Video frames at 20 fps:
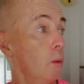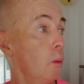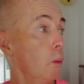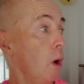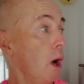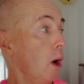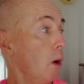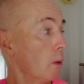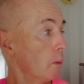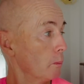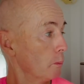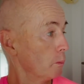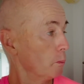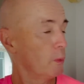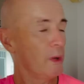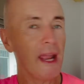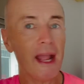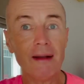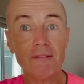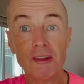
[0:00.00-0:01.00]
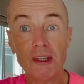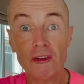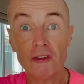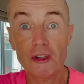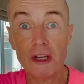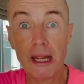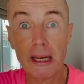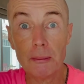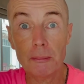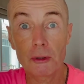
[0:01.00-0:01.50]
well, we have these
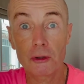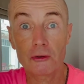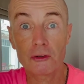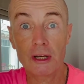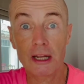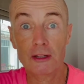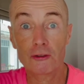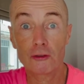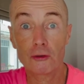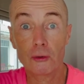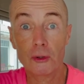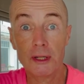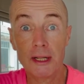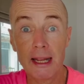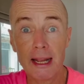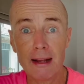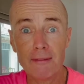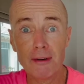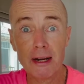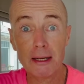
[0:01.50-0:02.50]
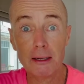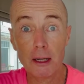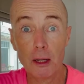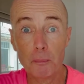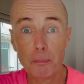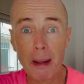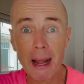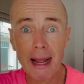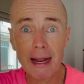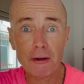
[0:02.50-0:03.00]
neighbors next door, and they have like
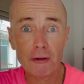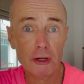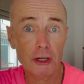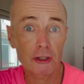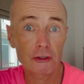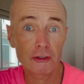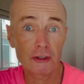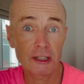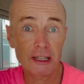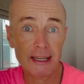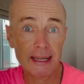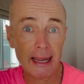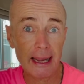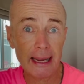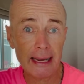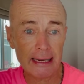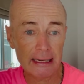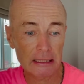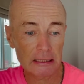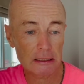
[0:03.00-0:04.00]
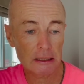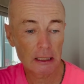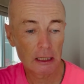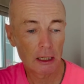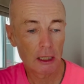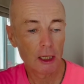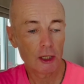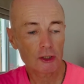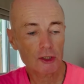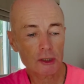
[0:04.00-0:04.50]
parrots in a cage.
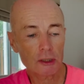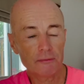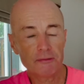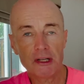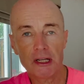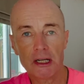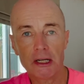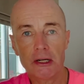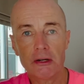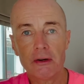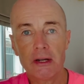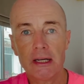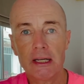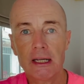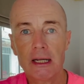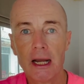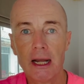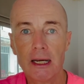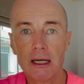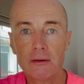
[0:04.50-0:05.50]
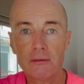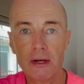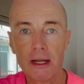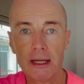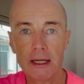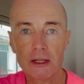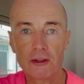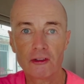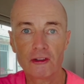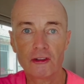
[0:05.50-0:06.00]
So if you hear any kind of
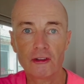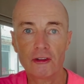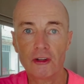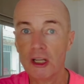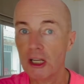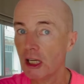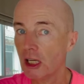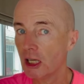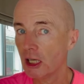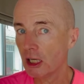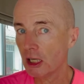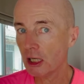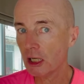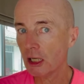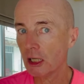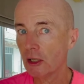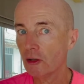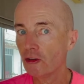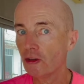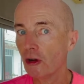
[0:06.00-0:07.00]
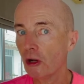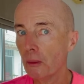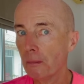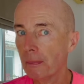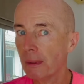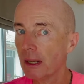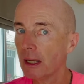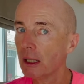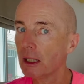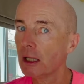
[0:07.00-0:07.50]
like singing and
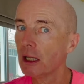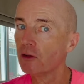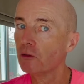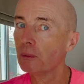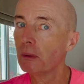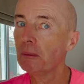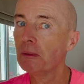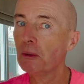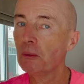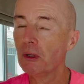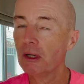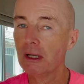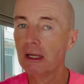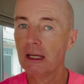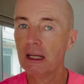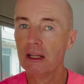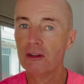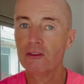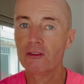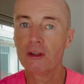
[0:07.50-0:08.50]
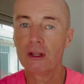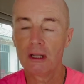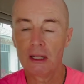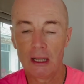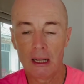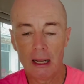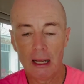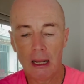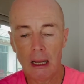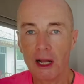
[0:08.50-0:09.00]
chirping, that's probably what it is.
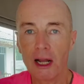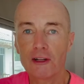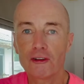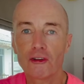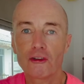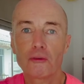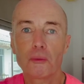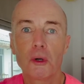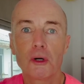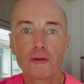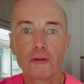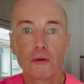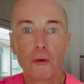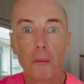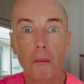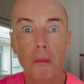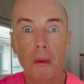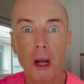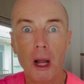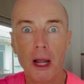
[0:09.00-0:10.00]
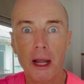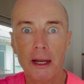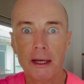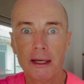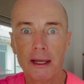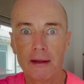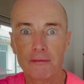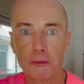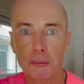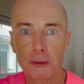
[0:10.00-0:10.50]
I just want to remind
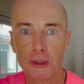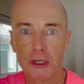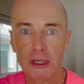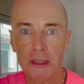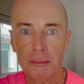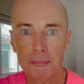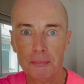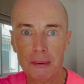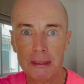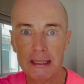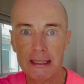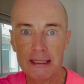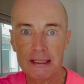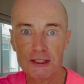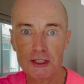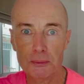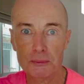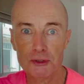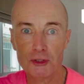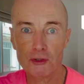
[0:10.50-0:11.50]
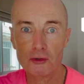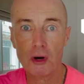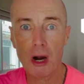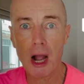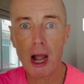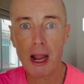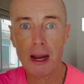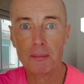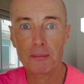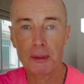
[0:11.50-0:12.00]
everybody, please
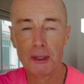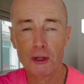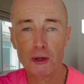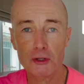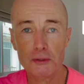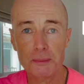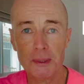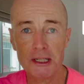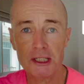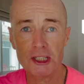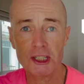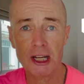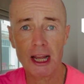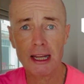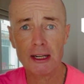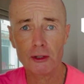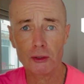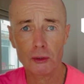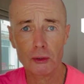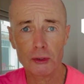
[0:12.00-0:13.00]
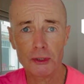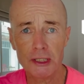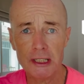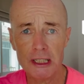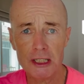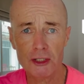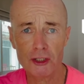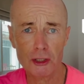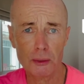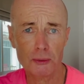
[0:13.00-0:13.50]
subscribe, because my channel
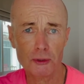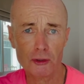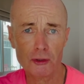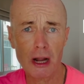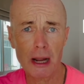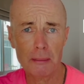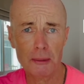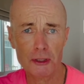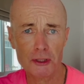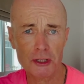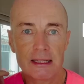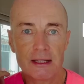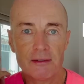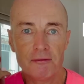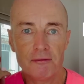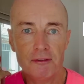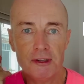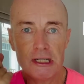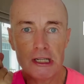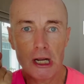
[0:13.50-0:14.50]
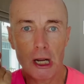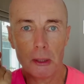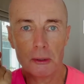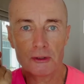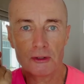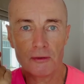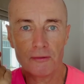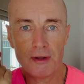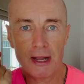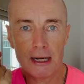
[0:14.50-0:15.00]
needs subscribers. video is
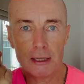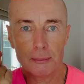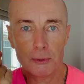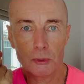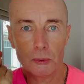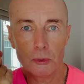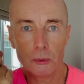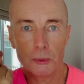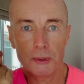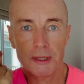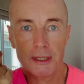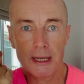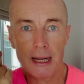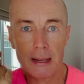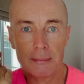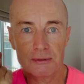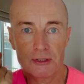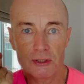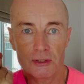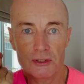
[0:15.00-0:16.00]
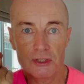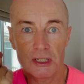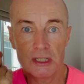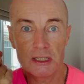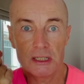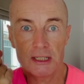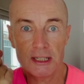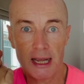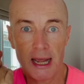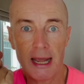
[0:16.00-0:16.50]
available with captions in
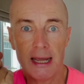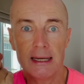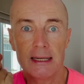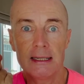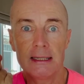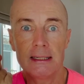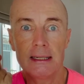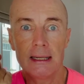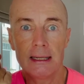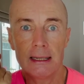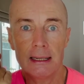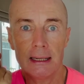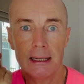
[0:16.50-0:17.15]
10